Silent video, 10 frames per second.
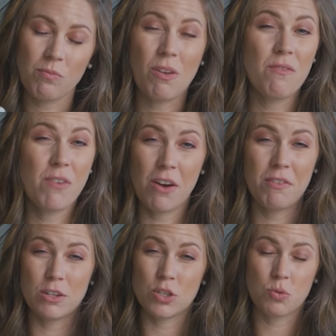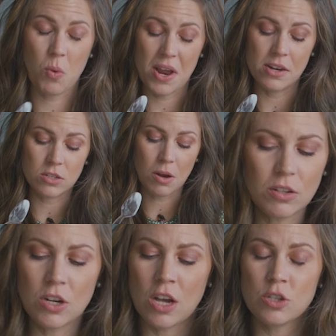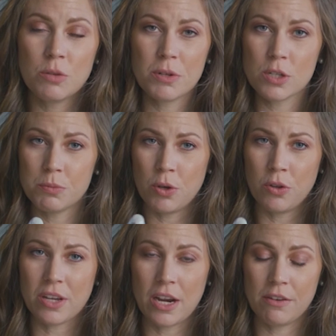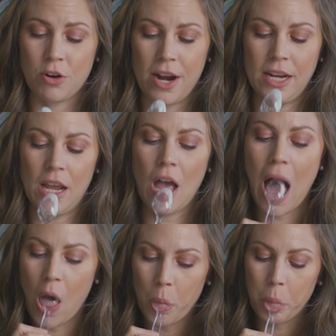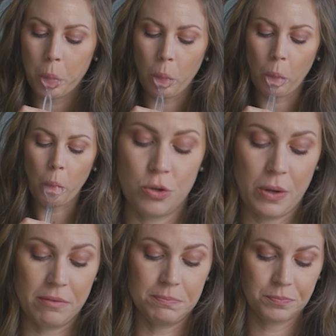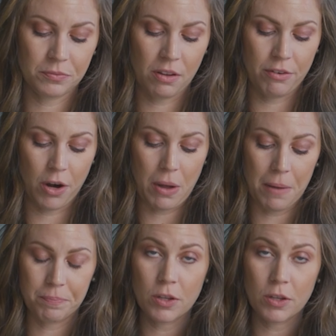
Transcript: Very, very sweet, not super smooth, kind of grainy, and I cannot chew it very well.